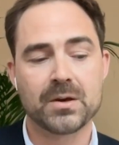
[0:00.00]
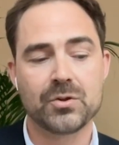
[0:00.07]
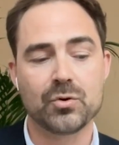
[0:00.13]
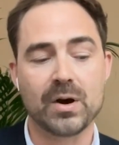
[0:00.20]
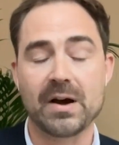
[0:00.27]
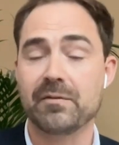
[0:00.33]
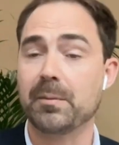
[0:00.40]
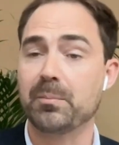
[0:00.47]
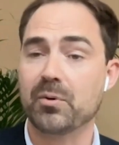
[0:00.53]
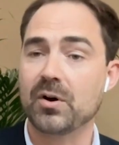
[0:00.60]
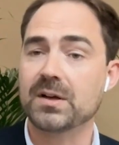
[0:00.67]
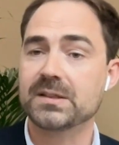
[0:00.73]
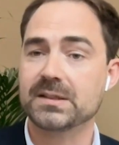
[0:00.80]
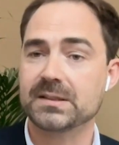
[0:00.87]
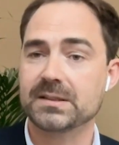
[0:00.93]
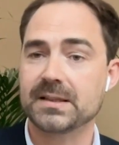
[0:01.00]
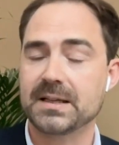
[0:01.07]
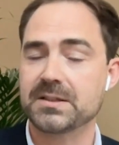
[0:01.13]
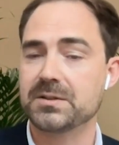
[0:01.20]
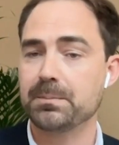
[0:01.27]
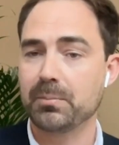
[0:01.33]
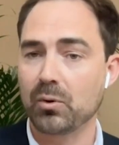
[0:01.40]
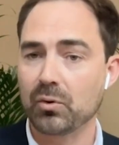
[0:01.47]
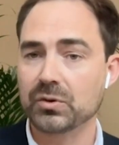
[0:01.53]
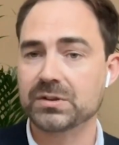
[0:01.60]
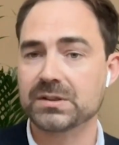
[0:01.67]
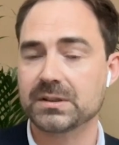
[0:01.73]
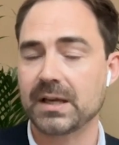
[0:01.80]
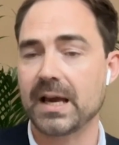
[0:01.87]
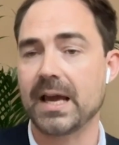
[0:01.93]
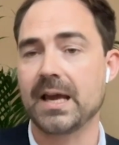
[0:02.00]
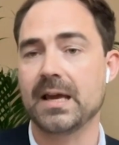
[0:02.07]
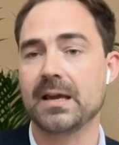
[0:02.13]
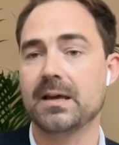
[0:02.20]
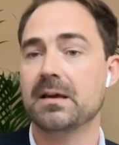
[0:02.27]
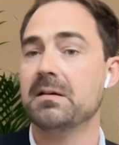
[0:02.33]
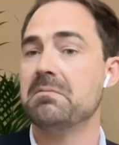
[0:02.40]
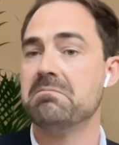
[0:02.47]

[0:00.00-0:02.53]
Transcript: you have a process that supports a